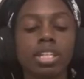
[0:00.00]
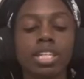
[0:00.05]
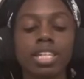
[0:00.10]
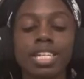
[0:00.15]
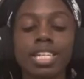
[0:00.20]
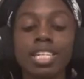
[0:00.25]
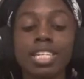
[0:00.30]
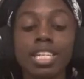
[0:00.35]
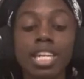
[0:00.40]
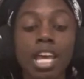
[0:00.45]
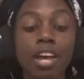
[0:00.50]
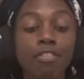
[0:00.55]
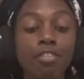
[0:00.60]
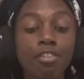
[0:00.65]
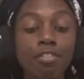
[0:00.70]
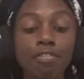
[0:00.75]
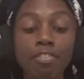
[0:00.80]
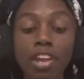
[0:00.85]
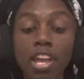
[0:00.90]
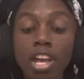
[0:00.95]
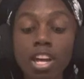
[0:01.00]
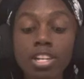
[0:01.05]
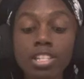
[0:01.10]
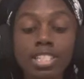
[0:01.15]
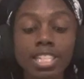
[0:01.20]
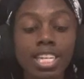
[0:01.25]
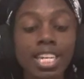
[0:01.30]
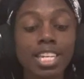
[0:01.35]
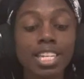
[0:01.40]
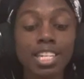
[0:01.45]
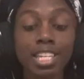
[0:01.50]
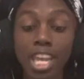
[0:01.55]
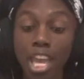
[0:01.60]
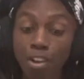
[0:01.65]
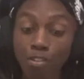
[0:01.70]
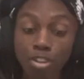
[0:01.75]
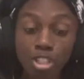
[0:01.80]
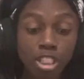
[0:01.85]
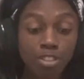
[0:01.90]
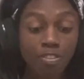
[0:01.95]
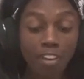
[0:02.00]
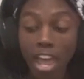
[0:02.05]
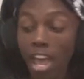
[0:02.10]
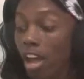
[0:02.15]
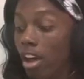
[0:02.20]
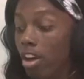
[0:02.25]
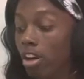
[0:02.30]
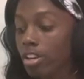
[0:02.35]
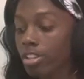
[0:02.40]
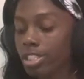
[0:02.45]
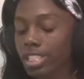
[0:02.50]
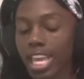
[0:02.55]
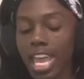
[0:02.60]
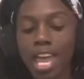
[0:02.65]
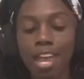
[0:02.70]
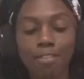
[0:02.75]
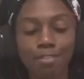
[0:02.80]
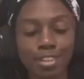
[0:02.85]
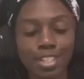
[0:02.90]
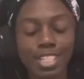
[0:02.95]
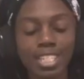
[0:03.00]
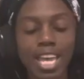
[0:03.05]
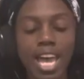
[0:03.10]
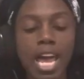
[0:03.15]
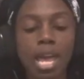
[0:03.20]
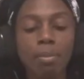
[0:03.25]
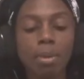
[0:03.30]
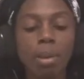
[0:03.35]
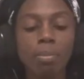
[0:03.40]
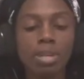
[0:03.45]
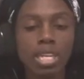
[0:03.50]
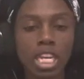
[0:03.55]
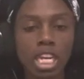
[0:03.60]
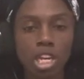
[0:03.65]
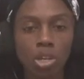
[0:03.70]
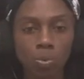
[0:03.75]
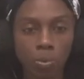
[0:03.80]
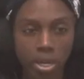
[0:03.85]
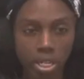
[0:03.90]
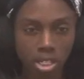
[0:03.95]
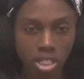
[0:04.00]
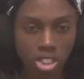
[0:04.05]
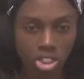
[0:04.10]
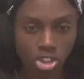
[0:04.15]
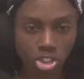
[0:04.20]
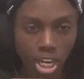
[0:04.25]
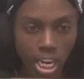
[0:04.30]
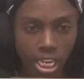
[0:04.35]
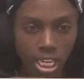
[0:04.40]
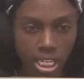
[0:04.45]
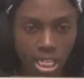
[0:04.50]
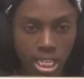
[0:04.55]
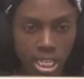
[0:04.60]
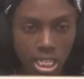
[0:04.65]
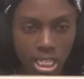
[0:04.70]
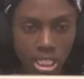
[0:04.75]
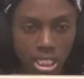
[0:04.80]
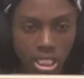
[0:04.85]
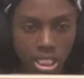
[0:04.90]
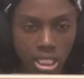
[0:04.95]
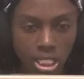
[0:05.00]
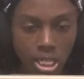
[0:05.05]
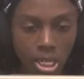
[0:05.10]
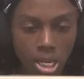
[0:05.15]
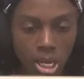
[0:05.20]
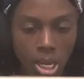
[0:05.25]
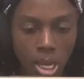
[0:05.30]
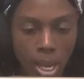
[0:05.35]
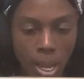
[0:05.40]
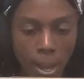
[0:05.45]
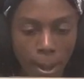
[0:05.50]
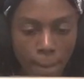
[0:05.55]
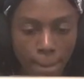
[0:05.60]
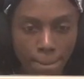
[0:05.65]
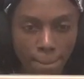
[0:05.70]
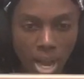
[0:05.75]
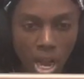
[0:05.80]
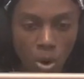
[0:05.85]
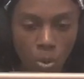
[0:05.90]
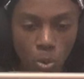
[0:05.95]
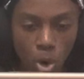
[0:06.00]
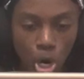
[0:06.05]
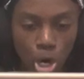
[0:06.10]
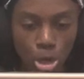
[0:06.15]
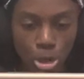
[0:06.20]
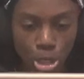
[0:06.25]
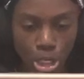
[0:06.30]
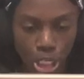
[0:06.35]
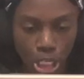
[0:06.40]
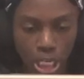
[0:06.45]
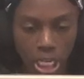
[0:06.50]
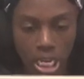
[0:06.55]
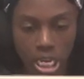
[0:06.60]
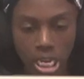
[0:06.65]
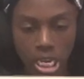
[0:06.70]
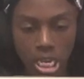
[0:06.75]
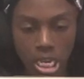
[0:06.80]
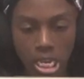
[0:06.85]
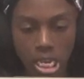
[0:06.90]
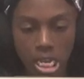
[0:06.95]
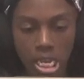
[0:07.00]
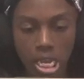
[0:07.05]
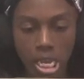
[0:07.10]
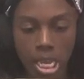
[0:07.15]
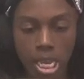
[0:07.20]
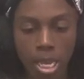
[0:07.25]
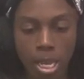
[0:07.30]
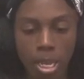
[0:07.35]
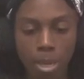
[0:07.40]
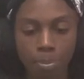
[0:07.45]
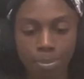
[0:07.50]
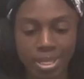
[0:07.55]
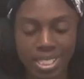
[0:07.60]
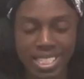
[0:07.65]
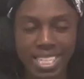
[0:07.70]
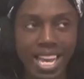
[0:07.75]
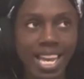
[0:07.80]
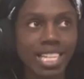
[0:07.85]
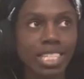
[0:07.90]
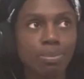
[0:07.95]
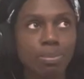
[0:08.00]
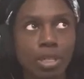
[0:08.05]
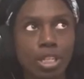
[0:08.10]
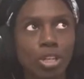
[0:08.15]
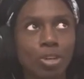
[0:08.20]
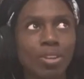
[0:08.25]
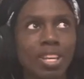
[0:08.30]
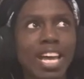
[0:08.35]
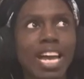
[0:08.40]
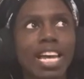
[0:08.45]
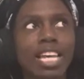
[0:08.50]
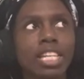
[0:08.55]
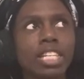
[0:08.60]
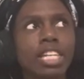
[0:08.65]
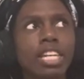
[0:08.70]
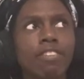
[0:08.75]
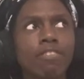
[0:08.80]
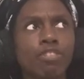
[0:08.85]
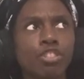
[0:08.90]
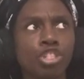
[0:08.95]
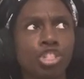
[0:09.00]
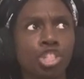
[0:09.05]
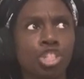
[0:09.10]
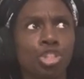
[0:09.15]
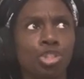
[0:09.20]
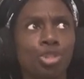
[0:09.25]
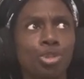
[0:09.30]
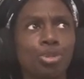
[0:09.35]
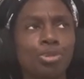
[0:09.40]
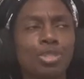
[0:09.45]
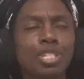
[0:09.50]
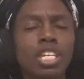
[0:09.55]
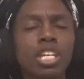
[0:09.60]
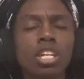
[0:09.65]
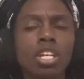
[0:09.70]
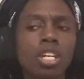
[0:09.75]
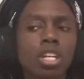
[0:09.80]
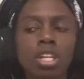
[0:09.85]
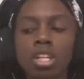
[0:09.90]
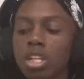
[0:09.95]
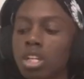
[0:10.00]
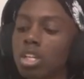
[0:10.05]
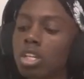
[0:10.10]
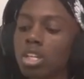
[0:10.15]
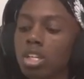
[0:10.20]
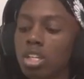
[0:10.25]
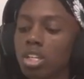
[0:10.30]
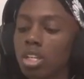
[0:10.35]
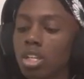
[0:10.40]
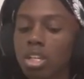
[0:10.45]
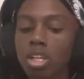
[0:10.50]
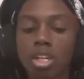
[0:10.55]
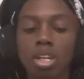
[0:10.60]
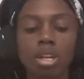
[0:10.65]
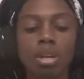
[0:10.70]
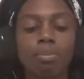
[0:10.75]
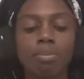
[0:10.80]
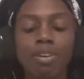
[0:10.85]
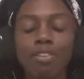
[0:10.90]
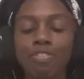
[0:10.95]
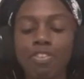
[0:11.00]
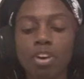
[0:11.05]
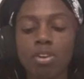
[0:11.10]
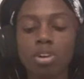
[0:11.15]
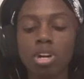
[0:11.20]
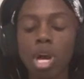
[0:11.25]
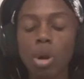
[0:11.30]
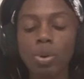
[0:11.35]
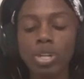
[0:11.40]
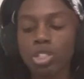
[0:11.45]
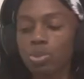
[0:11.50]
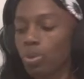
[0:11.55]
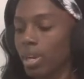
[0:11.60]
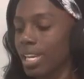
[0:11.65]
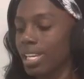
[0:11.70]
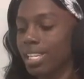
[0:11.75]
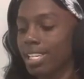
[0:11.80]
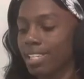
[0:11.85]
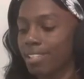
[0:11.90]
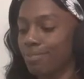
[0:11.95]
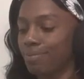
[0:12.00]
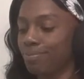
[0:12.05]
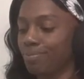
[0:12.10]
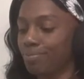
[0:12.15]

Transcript: It never fails. Every time I'm getting ready to try to get into my work, besides being online looking for shoes, my phone always ringing.